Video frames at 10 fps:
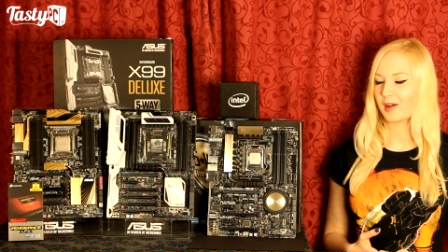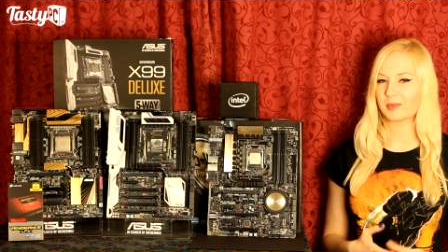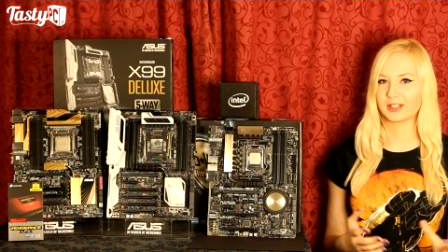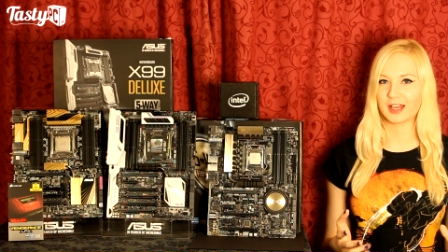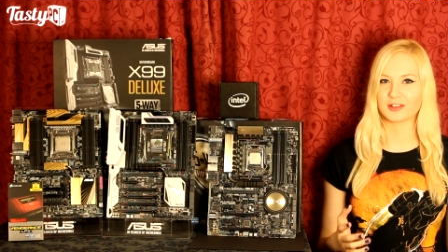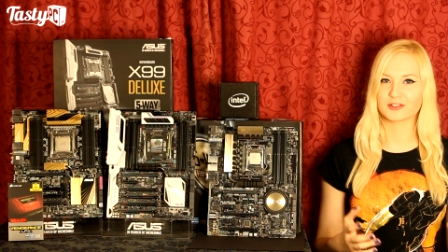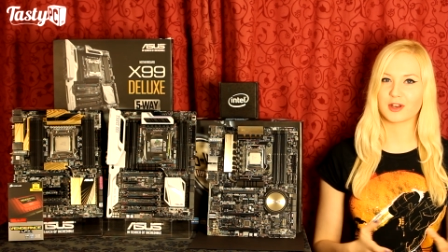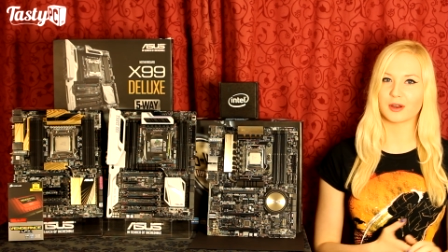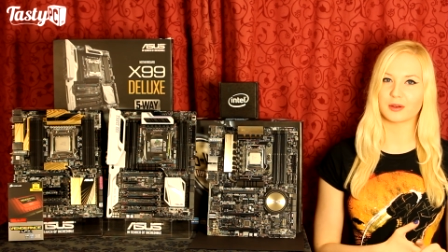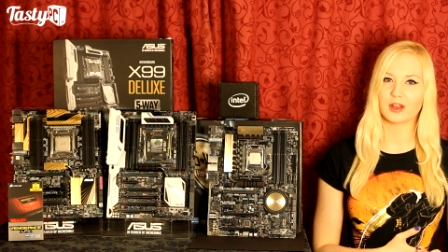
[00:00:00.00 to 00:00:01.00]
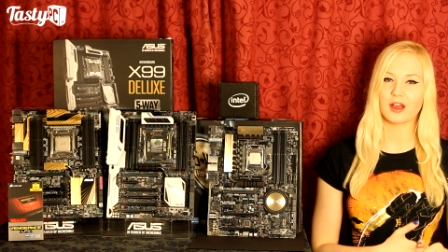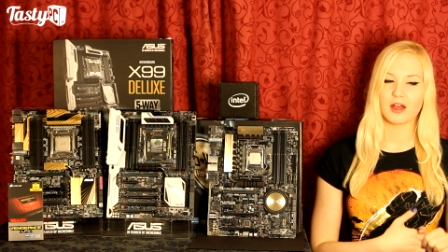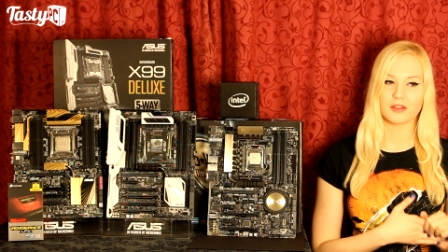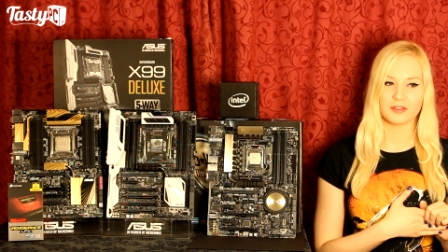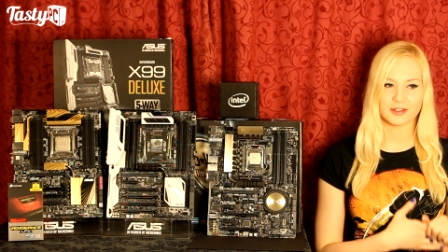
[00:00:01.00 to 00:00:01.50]
but yeah, so
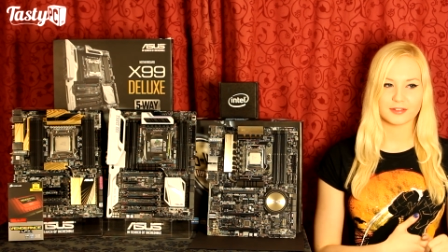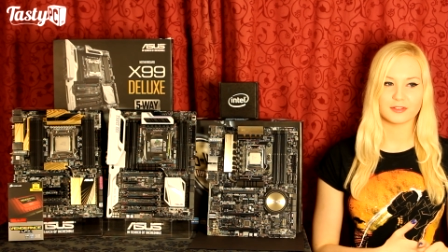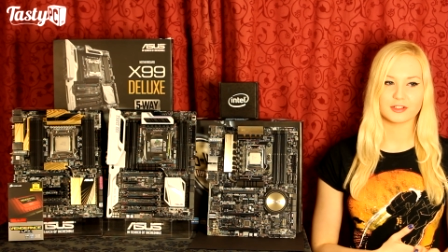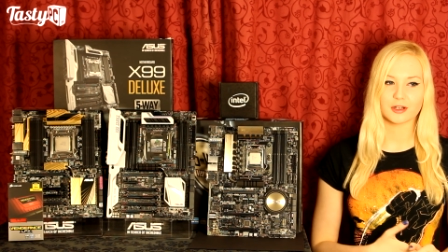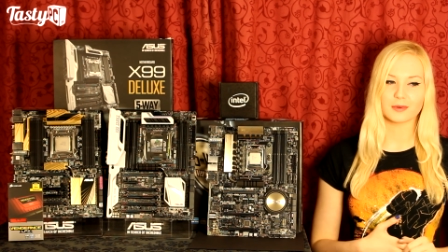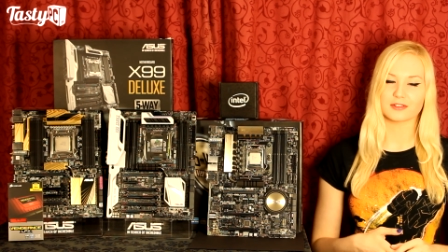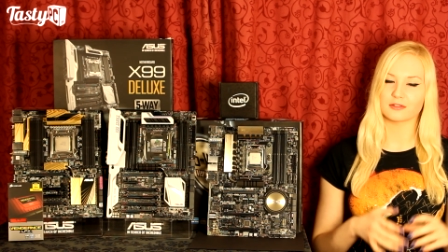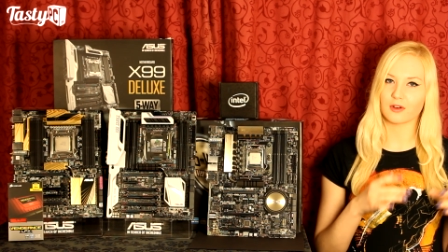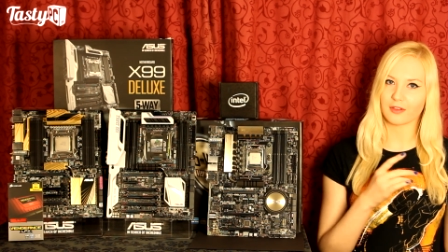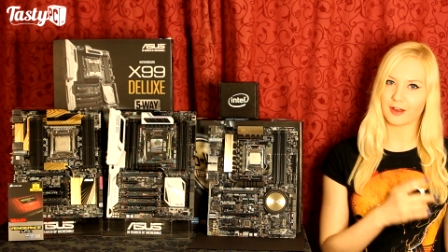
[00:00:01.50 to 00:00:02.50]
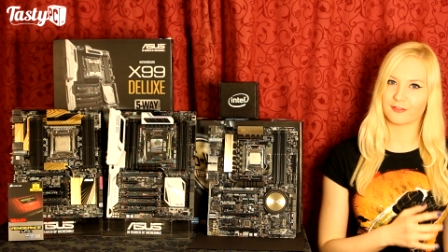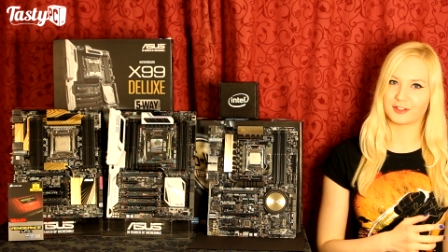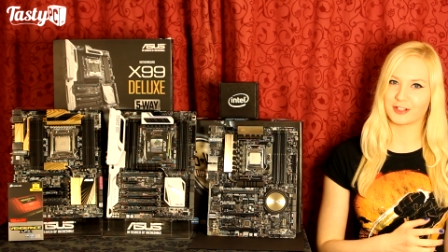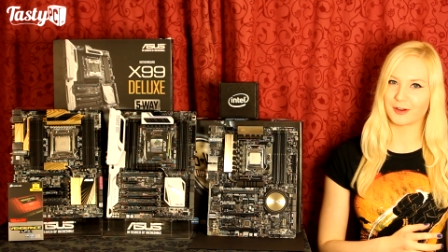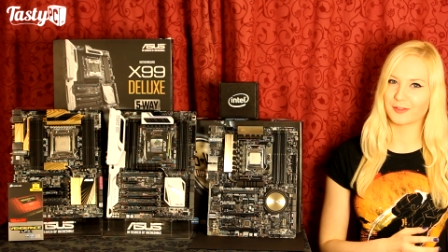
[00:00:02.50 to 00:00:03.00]
this video is not that
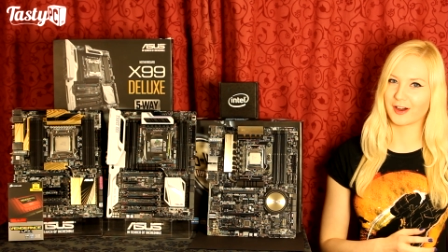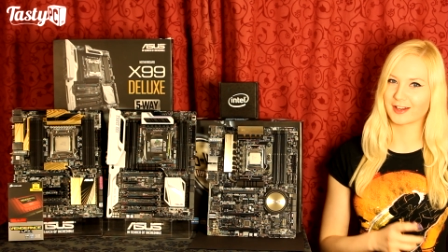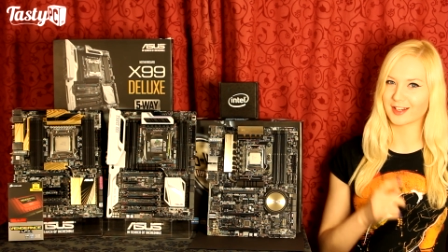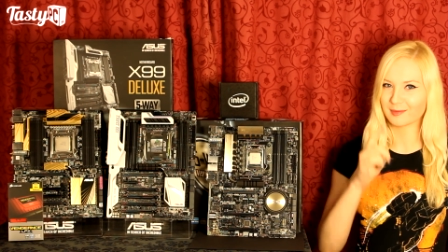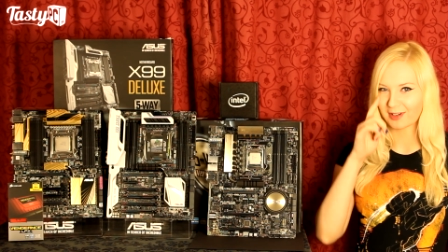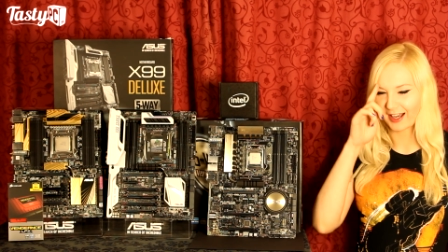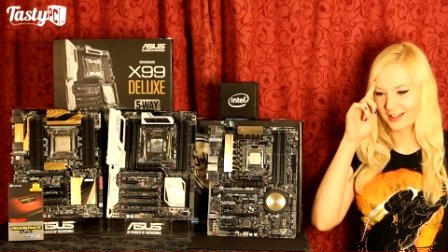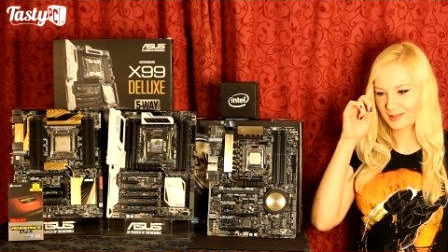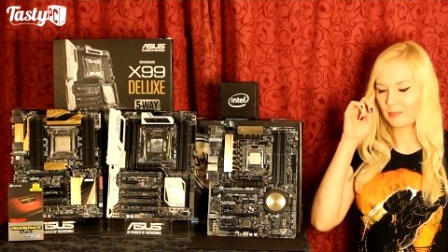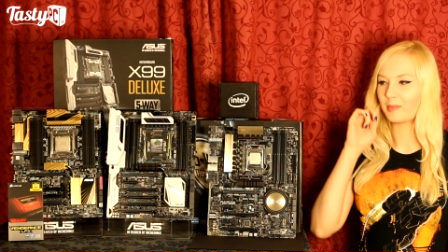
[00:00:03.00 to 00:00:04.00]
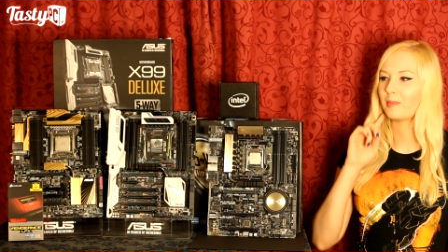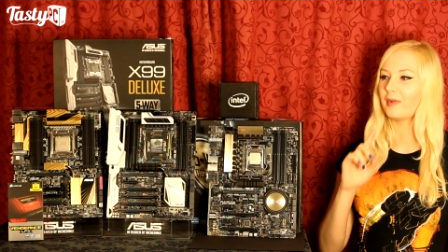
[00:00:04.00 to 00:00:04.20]
video that I'd had planned.